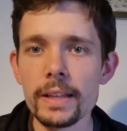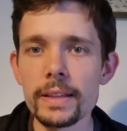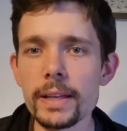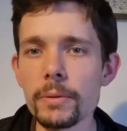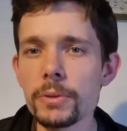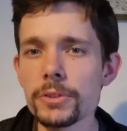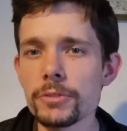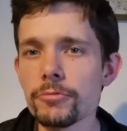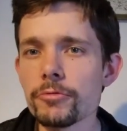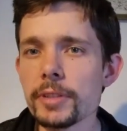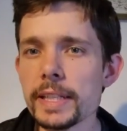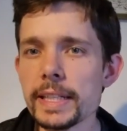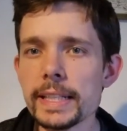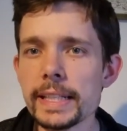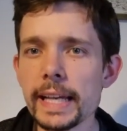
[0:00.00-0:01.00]
There wasn't
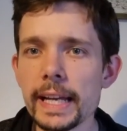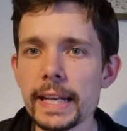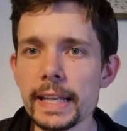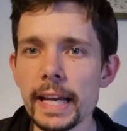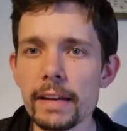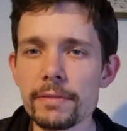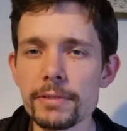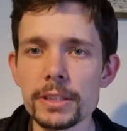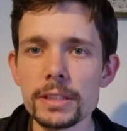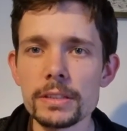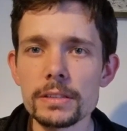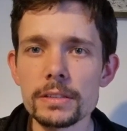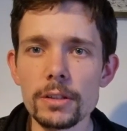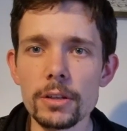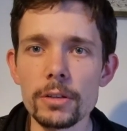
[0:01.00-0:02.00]
really any
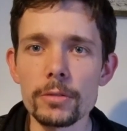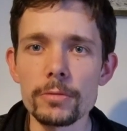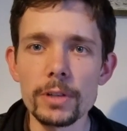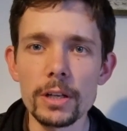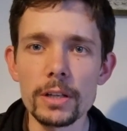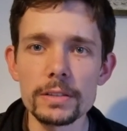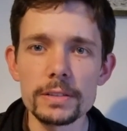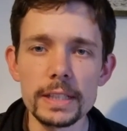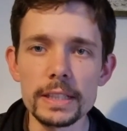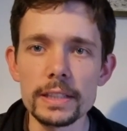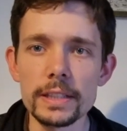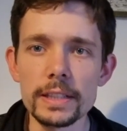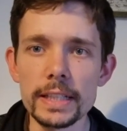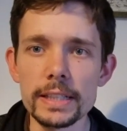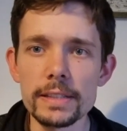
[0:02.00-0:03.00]
evidence of
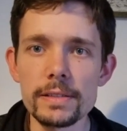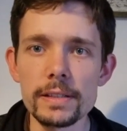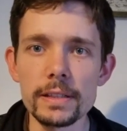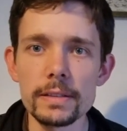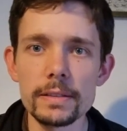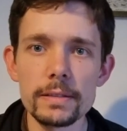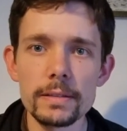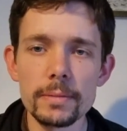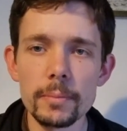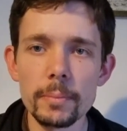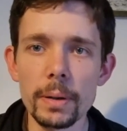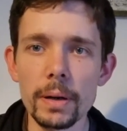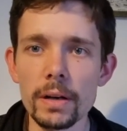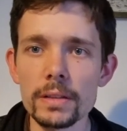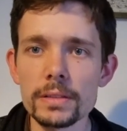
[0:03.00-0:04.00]
articulated
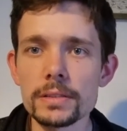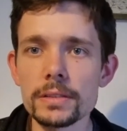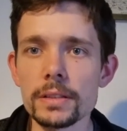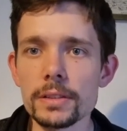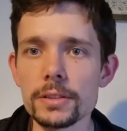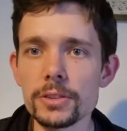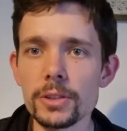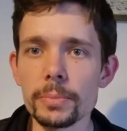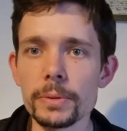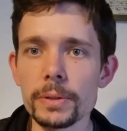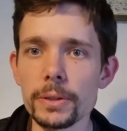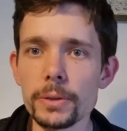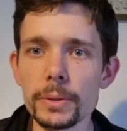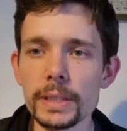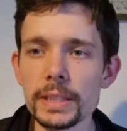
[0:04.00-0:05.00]
parts to the top of the
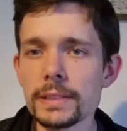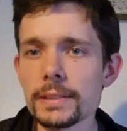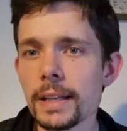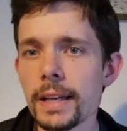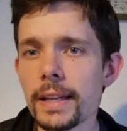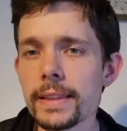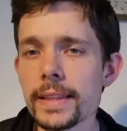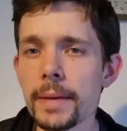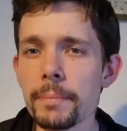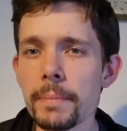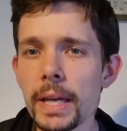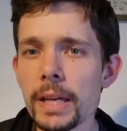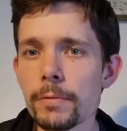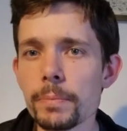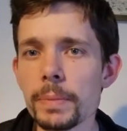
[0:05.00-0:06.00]
crease. There
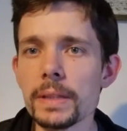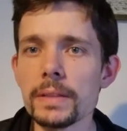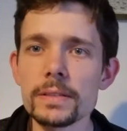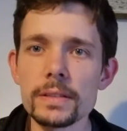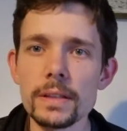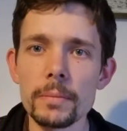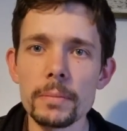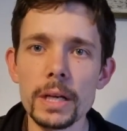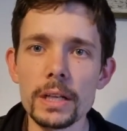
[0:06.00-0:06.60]
may have been some